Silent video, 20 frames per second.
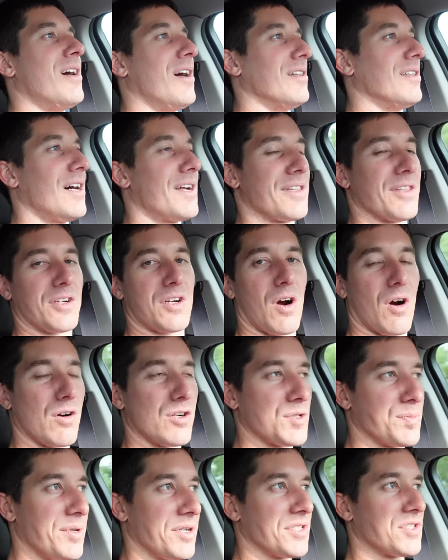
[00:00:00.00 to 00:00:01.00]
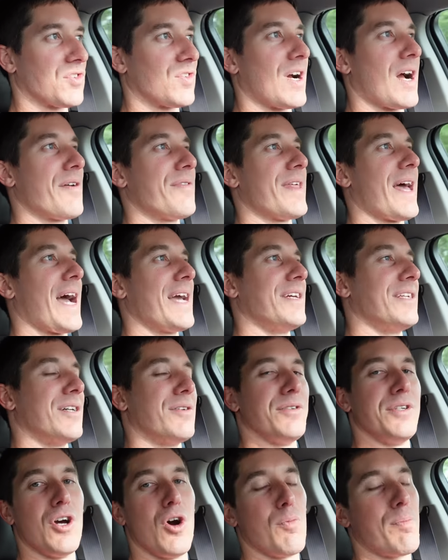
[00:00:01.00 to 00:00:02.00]
A lot of the cars built around that, you
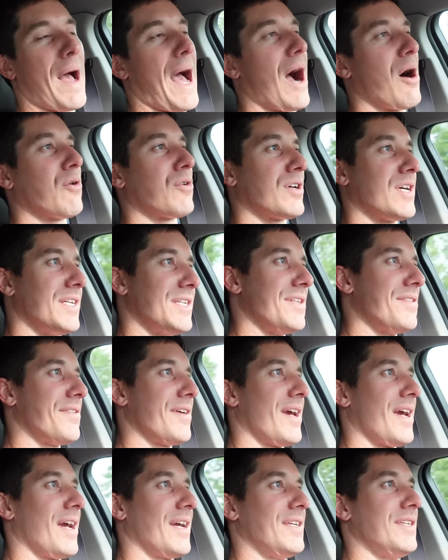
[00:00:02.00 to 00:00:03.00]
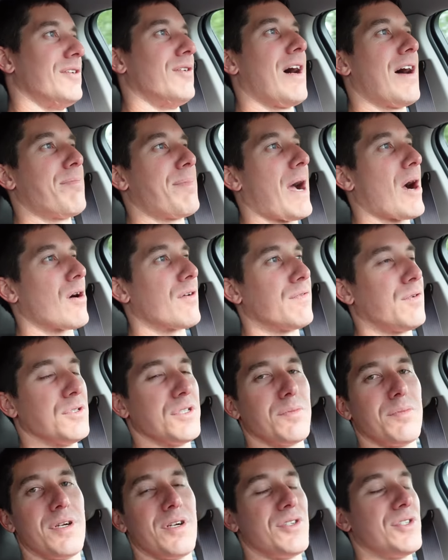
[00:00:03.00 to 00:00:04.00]
know, no power anything. You don't have power
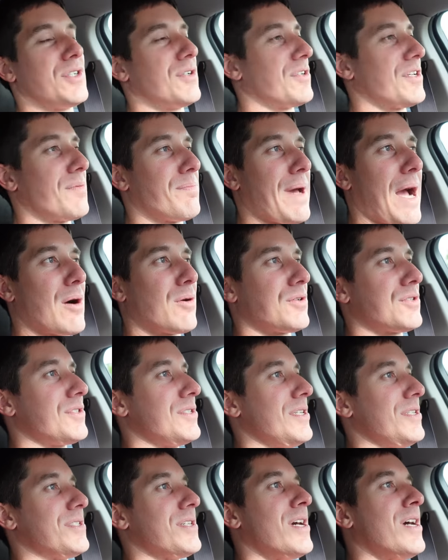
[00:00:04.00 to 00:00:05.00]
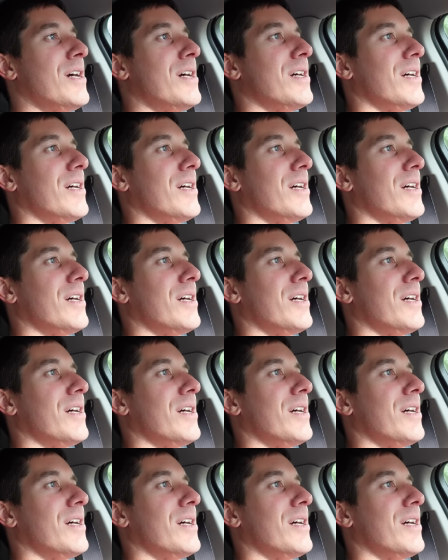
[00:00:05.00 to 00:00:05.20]
folding mirrors, you don't get power seats.